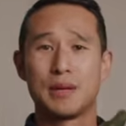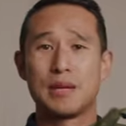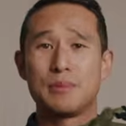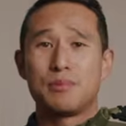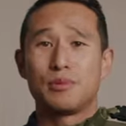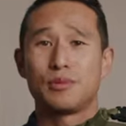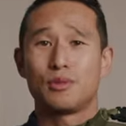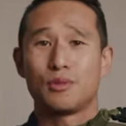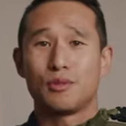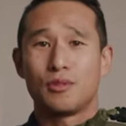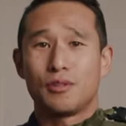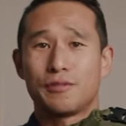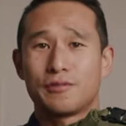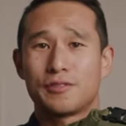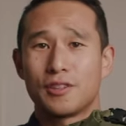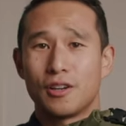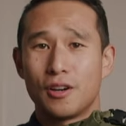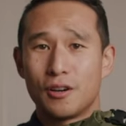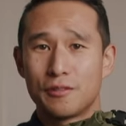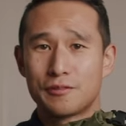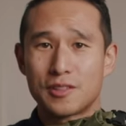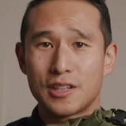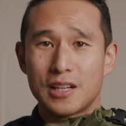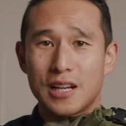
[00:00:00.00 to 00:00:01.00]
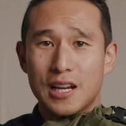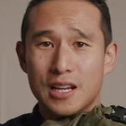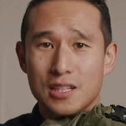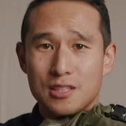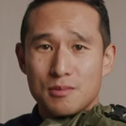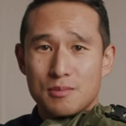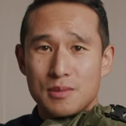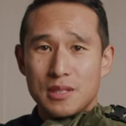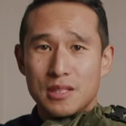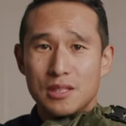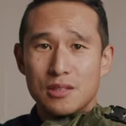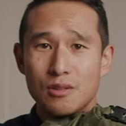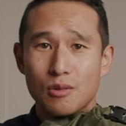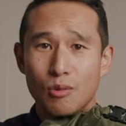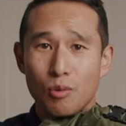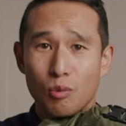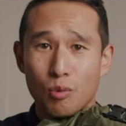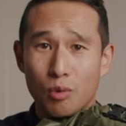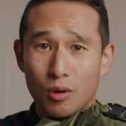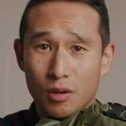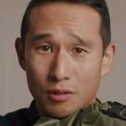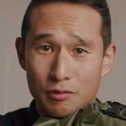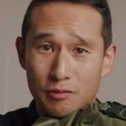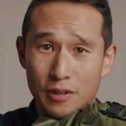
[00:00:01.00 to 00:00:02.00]
people often ask me
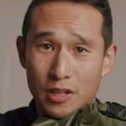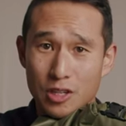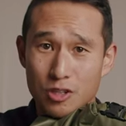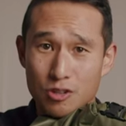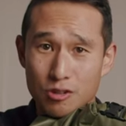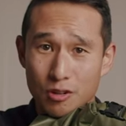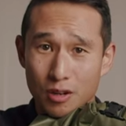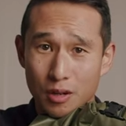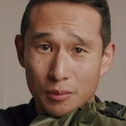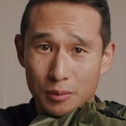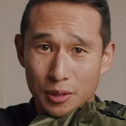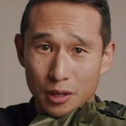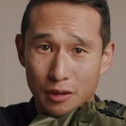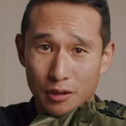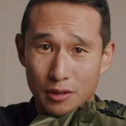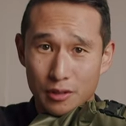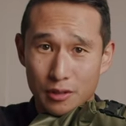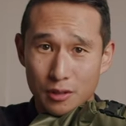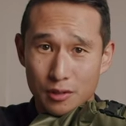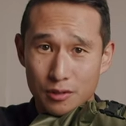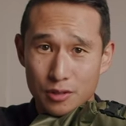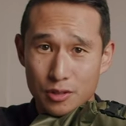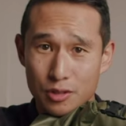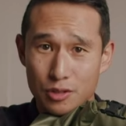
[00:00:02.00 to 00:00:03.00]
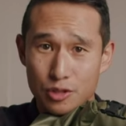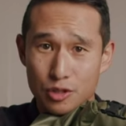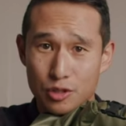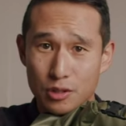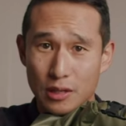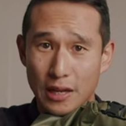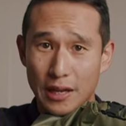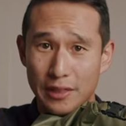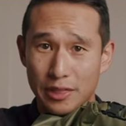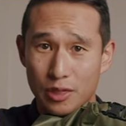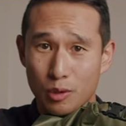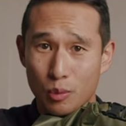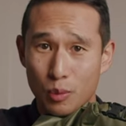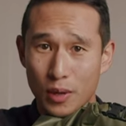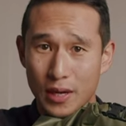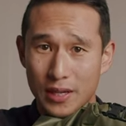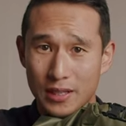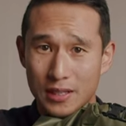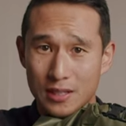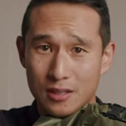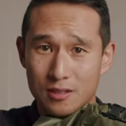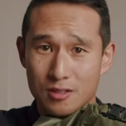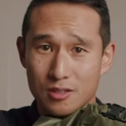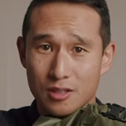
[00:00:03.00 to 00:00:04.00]
what adventure I'm going on at the
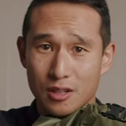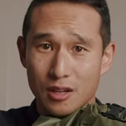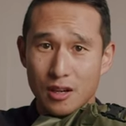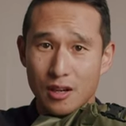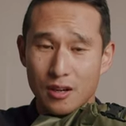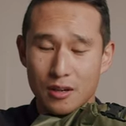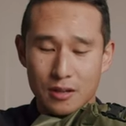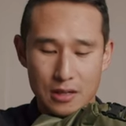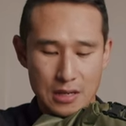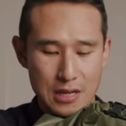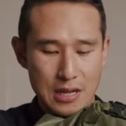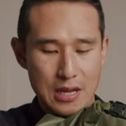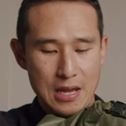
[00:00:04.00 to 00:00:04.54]
wedding, so